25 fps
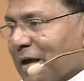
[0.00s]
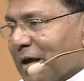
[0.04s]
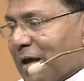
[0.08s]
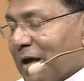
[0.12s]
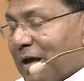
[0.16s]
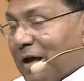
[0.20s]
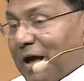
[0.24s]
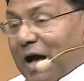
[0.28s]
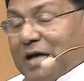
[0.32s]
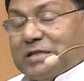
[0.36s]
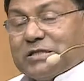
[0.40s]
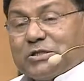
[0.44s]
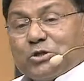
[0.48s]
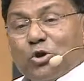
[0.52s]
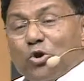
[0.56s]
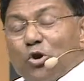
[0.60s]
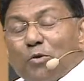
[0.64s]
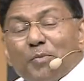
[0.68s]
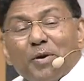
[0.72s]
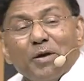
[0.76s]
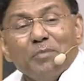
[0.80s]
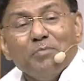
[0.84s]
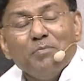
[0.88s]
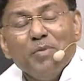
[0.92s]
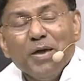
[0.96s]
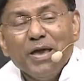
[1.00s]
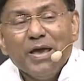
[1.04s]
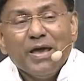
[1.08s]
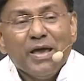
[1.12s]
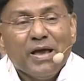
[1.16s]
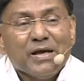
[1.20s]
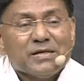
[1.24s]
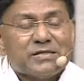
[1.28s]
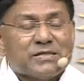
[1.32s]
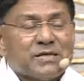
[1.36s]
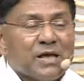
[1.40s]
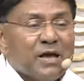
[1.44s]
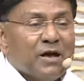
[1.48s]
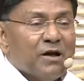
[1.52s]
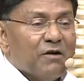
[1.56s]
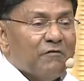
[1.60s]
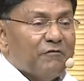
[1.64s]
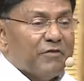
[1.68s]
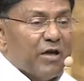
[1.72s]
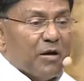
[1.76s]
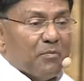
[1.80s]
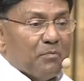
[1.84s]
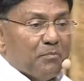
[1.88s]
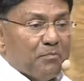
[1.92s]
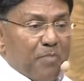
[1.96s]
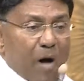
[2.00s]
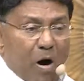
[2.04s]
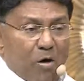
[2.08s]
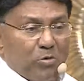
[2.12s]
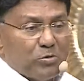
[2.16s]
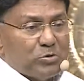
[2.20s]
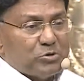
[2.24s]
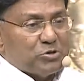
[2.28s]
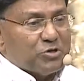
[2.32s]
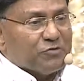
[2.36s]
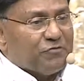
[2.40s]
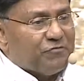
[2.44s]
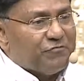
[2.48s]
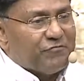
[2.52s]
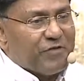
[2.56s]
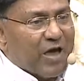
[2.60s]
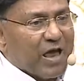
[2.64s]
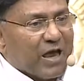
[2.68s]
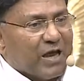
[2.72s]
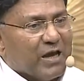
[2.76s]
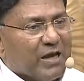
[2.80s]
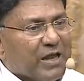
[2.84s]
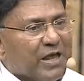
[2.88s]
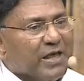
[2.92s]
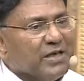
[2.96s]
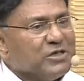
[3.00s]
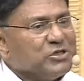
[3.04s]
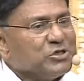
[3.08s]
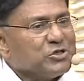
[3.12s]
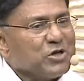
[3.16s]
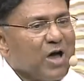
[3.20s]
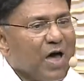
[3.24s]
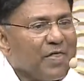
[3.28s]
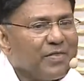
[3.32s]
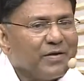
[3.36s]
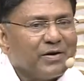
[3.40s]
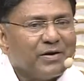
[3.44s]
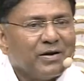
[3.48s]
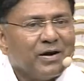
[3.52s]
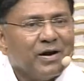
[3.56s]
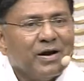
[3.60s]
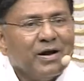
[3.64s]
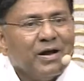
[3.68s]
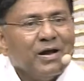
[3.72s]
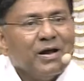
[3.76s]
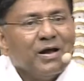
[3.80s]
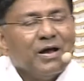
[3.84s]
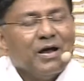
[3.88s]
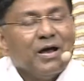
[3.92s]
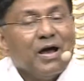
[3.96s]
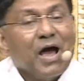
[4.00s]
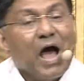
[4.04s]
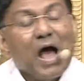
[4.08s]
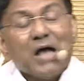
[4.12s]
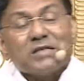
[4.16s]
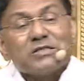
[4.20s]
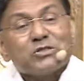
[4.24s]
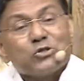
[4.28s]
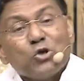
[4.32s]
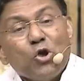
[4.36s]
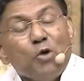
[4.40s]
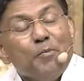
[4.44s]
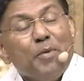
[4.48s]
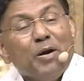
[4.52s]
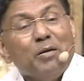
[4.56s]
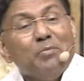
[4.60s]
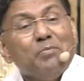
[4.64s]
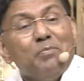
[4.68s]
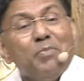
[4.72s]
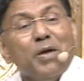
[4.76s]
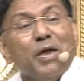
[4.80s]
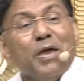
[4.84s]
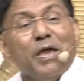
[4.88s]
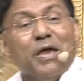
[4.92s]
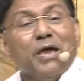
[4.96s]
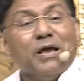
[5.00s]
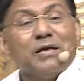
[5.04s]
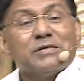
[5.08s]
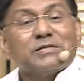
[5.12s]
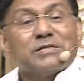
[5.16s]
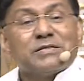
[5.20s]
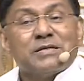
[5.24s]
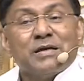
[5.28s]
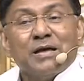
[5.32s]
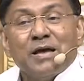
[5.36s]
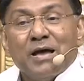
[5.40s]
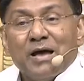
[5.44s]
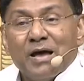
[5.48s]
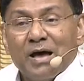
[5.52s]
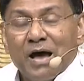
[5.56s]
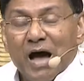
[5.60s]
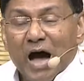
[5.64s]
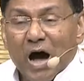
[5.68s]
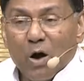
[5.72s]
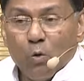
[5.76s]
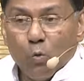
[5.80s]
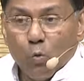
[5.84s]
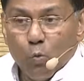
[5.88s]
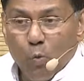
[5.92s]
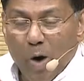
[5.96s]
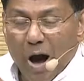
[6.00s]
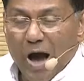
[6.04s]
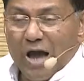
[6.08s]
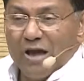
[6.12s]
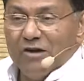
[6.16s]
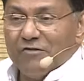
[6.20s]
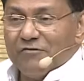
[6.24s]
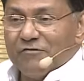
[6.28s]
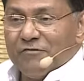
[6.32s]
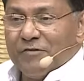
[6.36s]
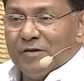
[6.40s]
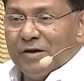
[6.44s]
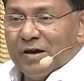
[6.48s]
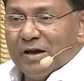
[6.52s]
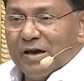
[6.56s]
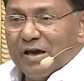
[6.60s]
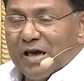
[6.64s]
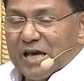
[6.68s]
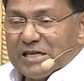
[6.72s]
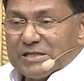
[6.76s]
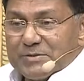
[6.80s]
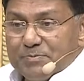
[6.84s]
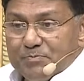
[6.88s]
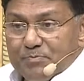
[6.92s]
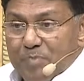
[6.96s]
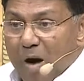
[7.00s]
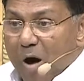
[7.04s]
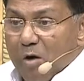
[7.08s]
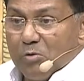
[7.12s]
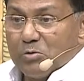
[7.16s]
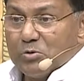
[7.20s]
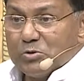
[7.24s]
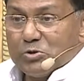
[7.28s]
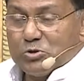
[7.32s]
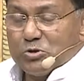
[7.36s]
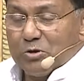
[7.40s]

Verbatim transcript: As human beings, we are bound to fail each other. As human beings, a wife is bound to